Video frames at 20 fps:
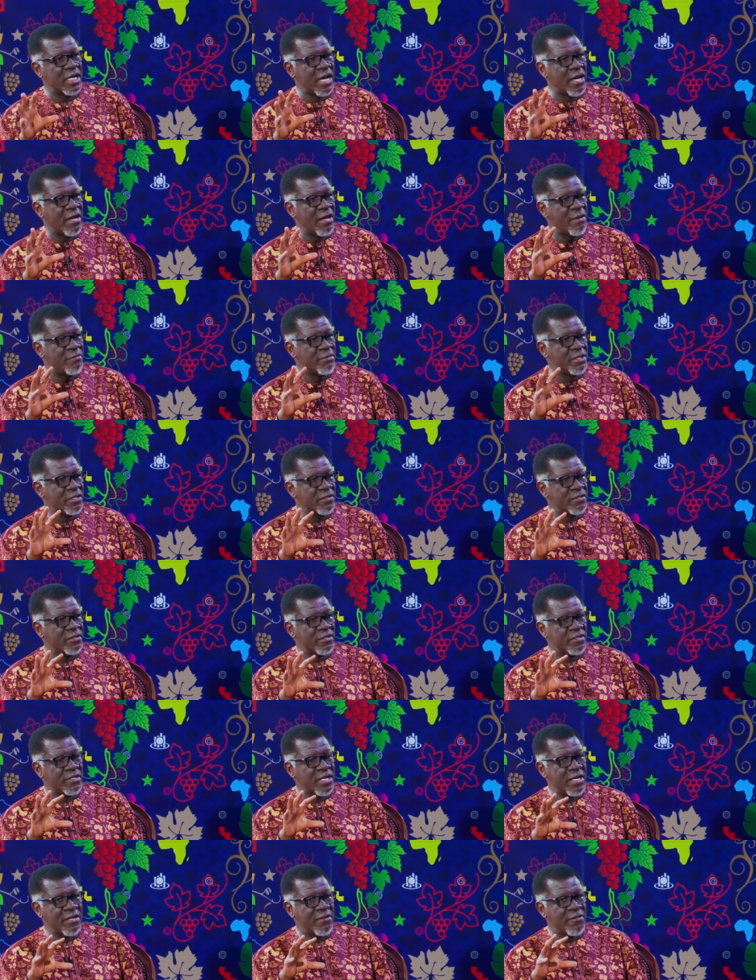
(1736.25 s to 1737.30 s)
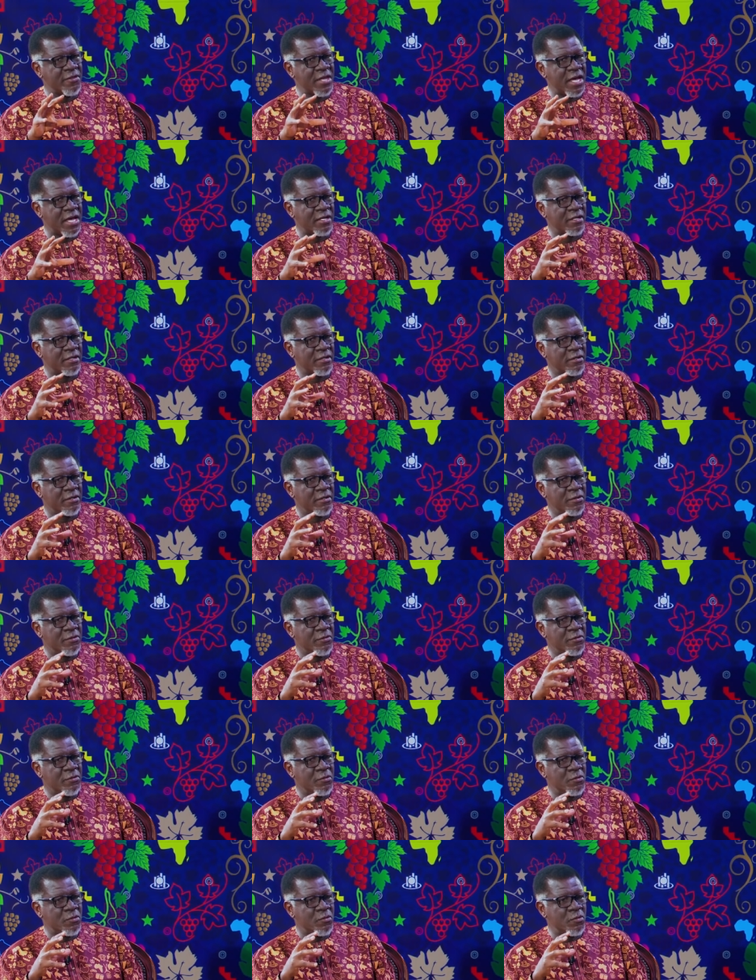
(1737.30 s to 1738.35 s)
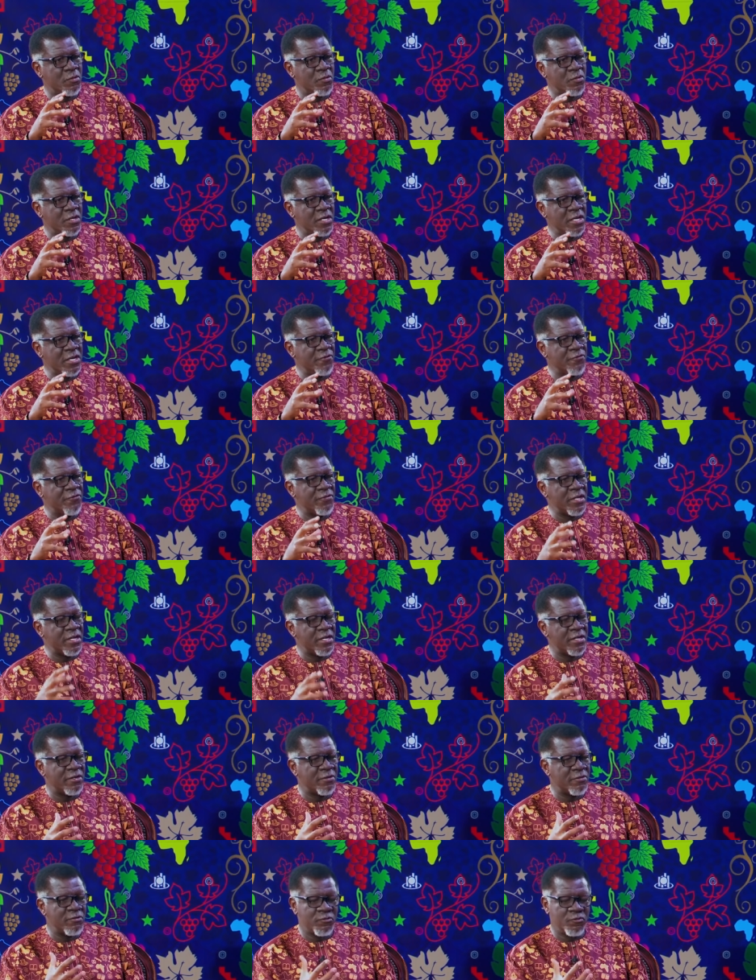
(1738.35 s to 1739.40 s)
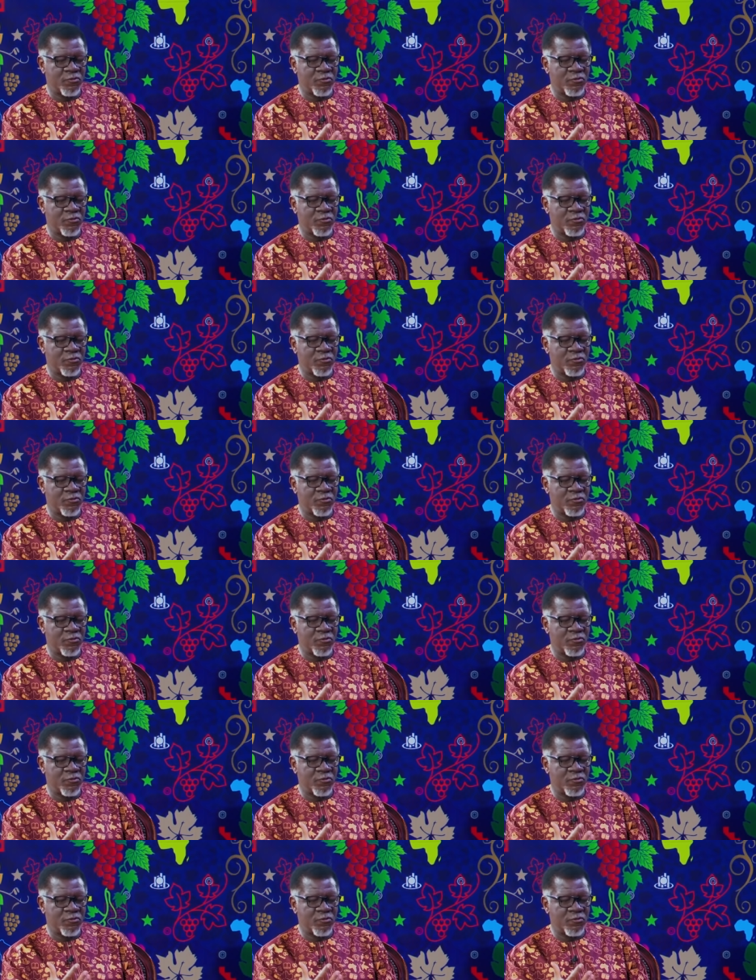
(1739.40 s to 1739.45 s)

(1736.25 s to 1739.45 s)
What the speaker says: I'm just saying that if the